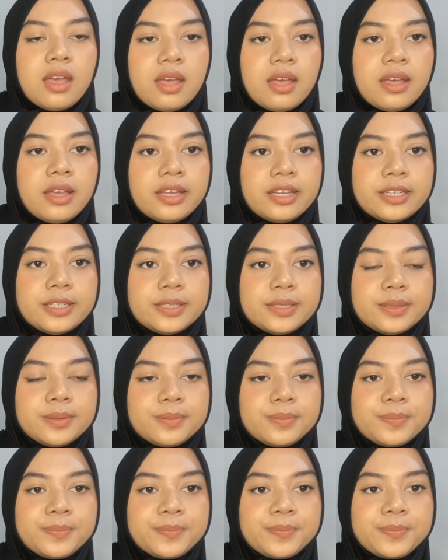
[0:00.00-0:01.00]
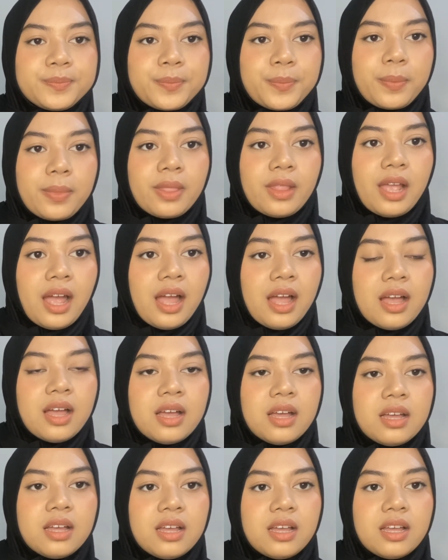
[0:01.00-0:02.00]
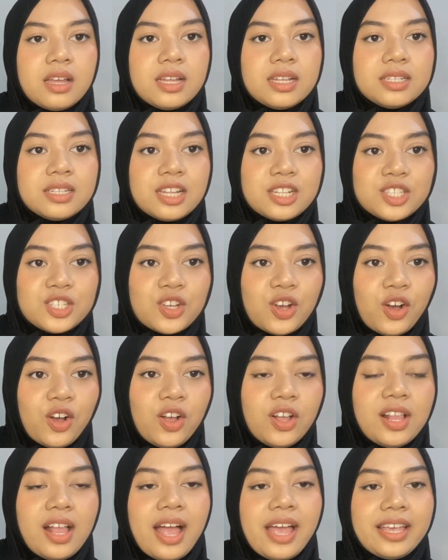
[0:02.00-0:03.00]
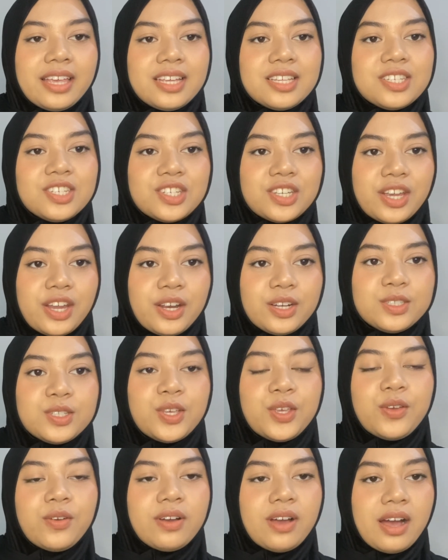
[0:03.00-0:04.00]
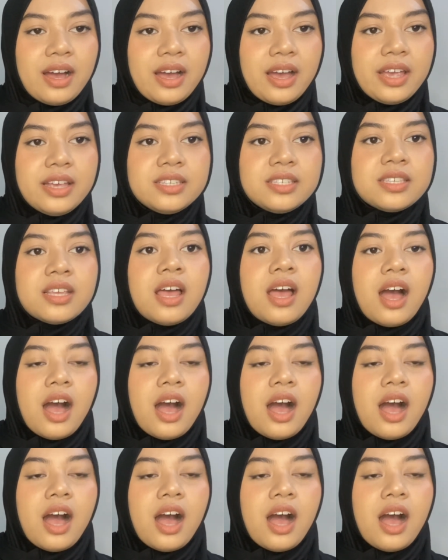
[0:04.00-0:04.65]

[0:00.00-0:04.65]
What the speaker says: And that's all I can share to you guys.